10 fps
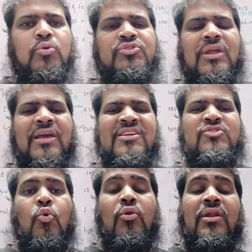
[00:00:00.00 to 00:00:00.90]
Yojana
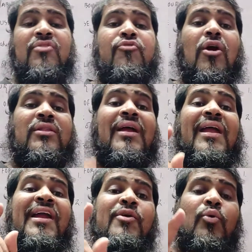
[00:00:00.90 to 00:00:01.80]
is only for the
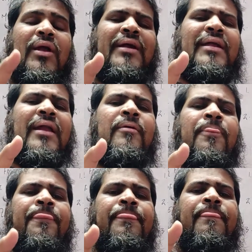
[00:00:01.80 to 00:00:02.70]
educated
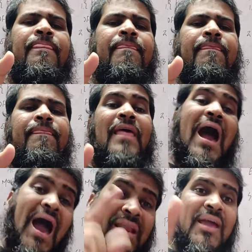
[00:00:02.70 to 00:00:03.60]

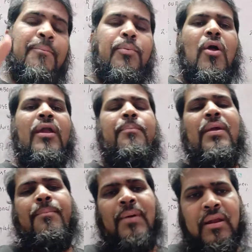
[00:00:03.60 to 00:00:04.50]
unemployed
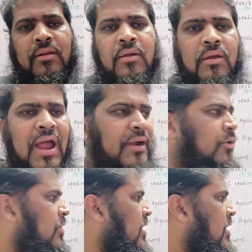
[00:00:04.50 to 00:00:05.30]
people and